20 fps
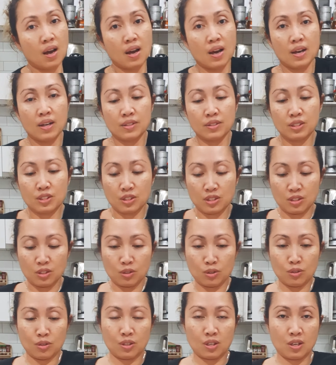I just
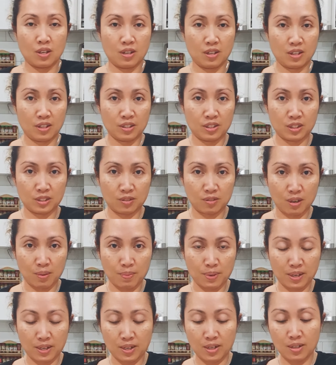use, I just grab
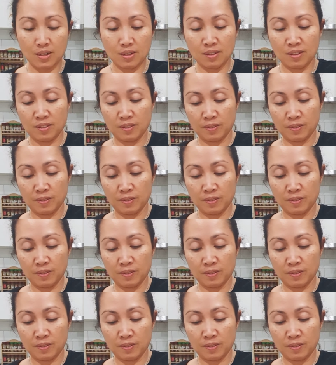like that